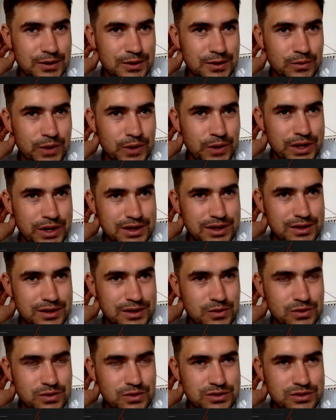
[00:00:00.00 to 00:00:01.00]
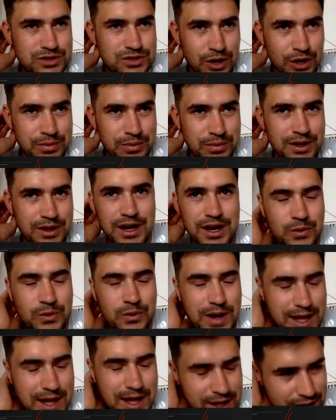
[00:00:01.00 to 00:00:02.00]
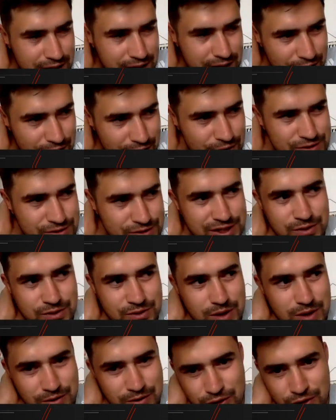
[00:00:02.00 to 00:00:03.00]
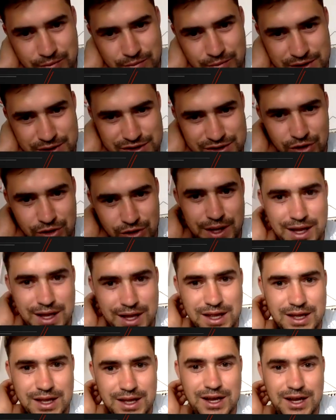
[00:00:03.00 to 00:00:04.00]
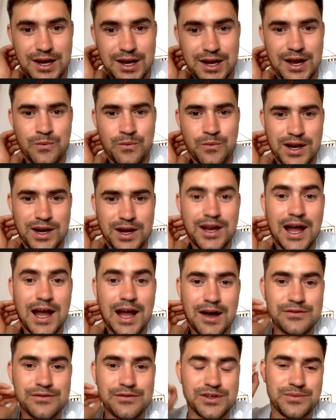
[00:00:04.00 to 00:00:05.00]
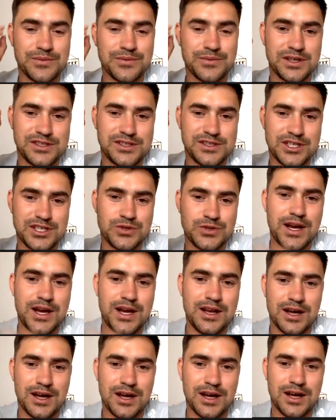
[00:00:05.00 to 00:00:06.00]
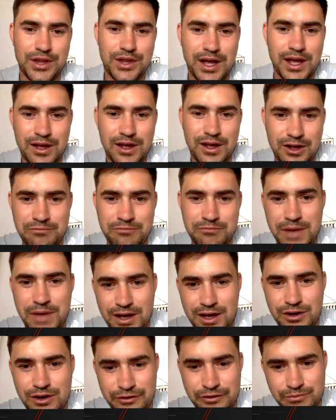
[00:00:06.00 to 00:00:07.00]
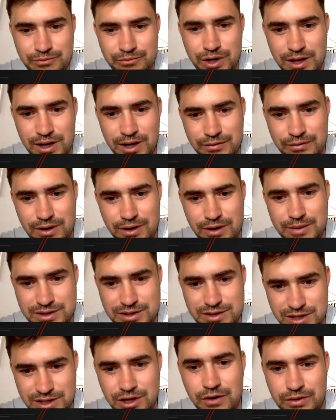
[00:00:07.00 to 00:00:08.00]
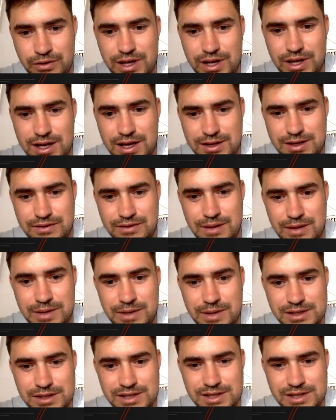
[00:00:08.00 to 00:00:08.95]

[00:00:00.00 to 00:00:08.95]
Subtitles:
with Dublin and the way it goes and the way rugby's so big here and where you have something situated, I think it could make enough money from it to cover that, if that makes